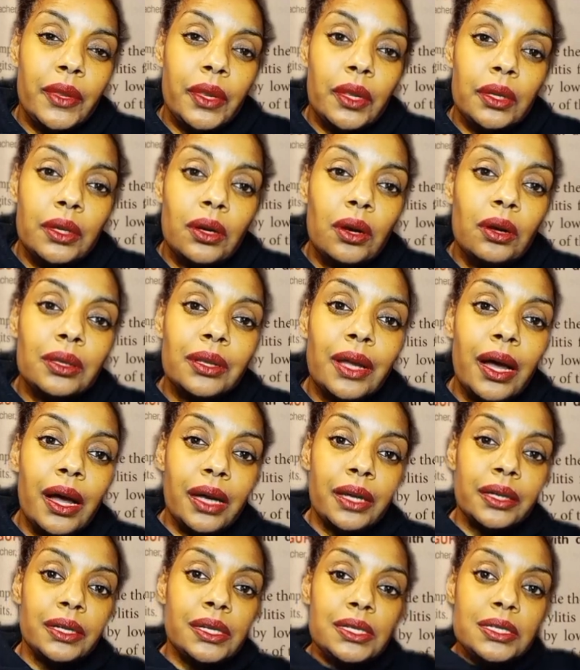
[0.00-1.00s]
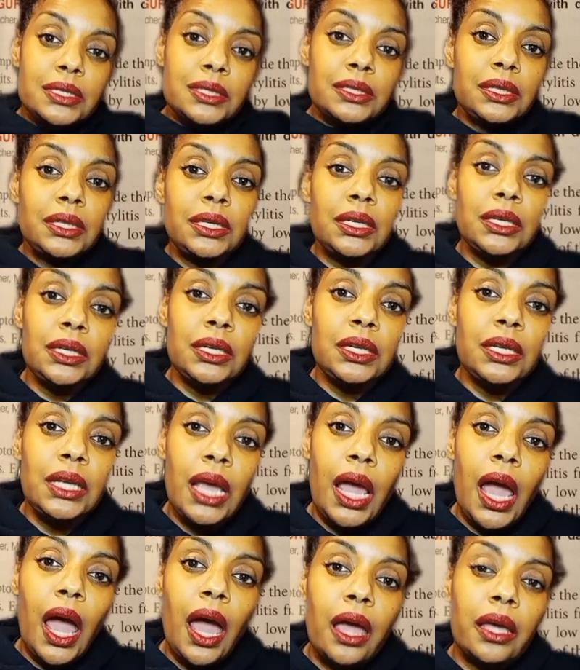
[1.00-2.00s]
in all honesty,
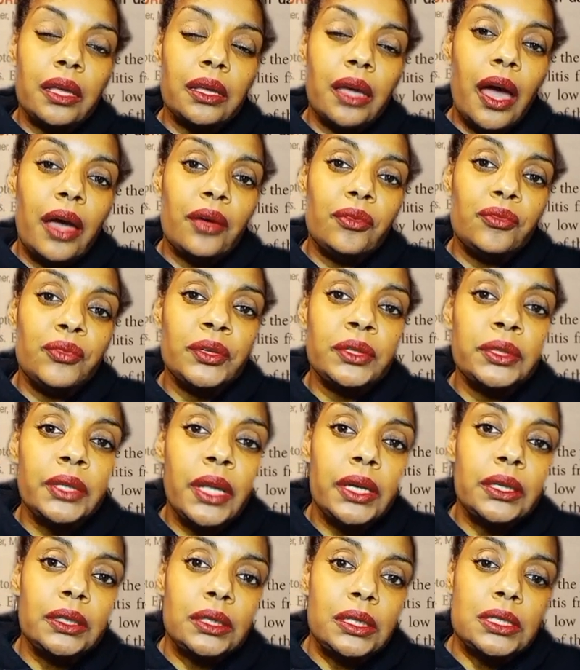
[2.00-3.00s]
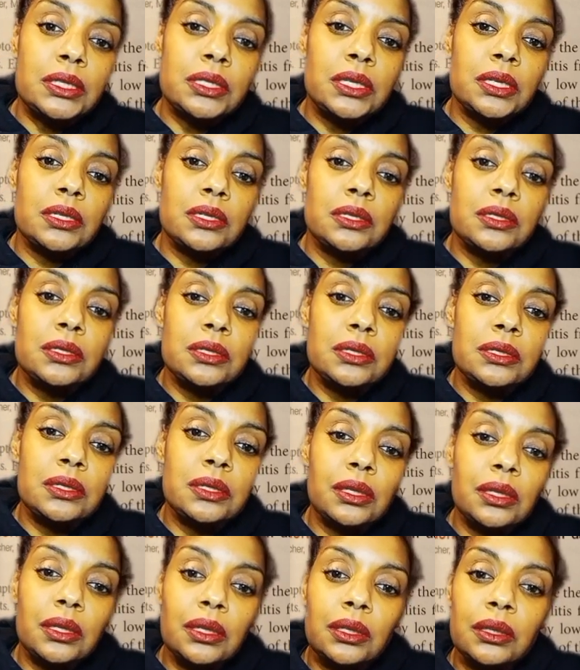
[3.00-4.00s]
I feel like this is
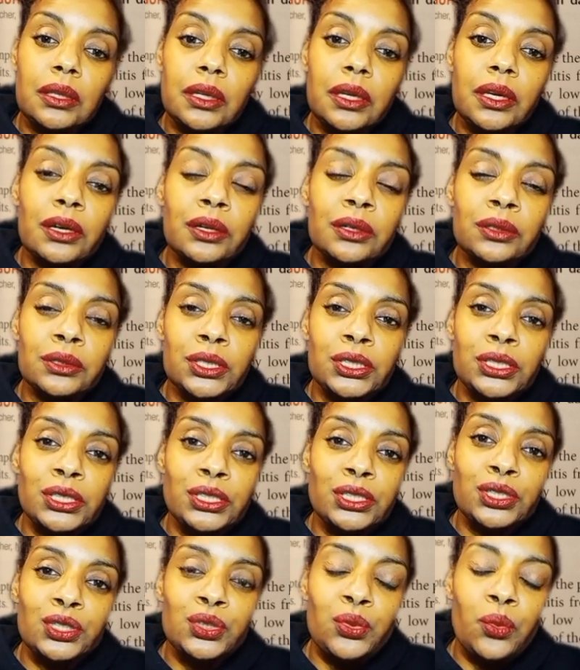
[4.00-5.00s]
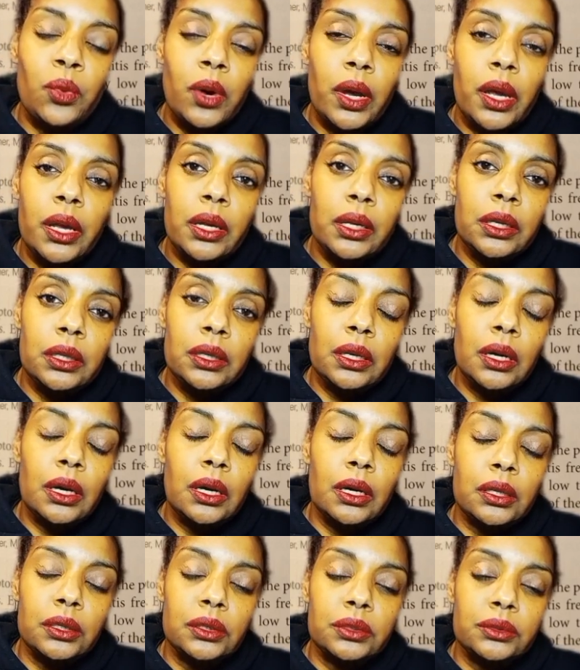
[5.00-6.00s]
the illness's way
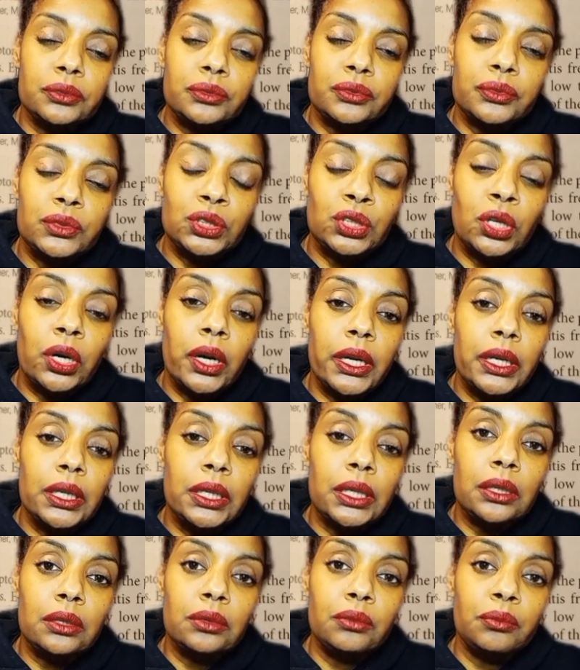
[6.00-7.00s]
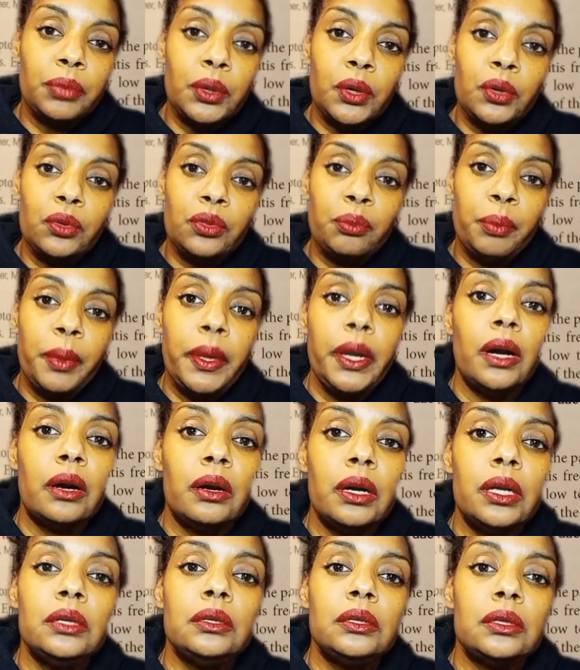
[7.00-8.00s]
of training both
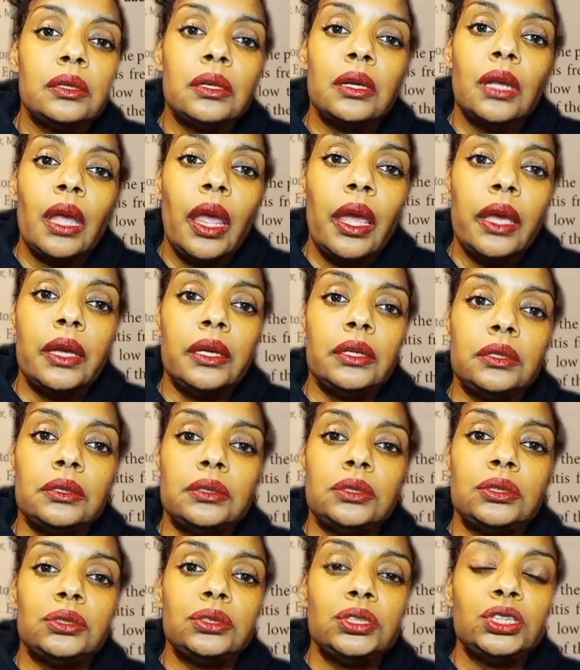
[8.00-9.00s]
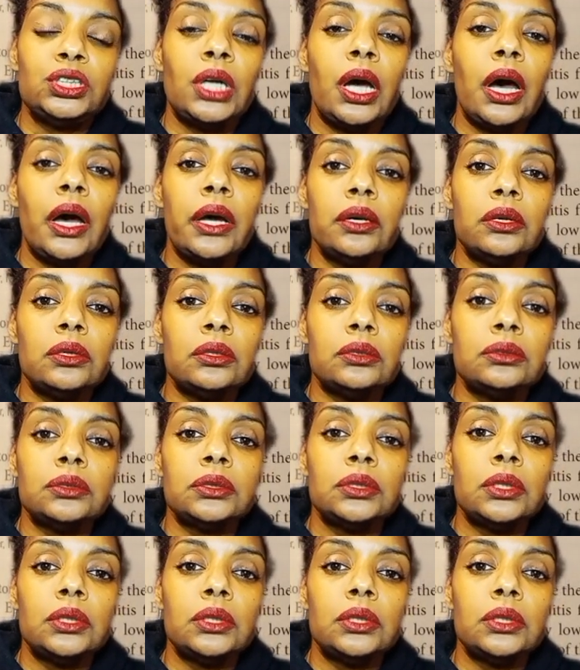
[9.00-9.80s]
parent and child